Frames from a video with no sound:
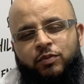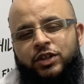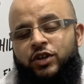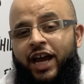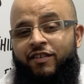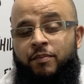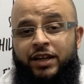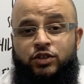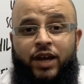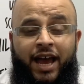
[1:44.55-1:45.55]
we try our
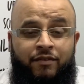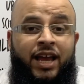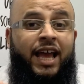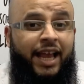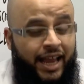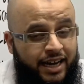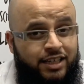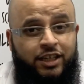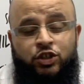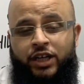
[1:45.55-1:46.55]
best to have
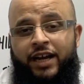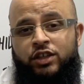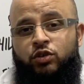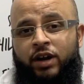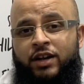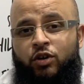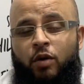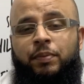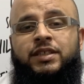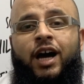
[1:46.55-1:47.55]
English and Chinese Quran
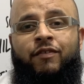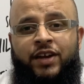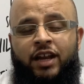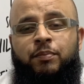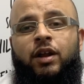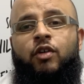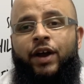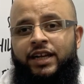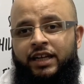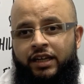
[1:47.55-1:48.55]
copies available
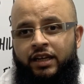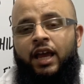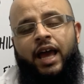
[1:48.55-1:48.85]
readily.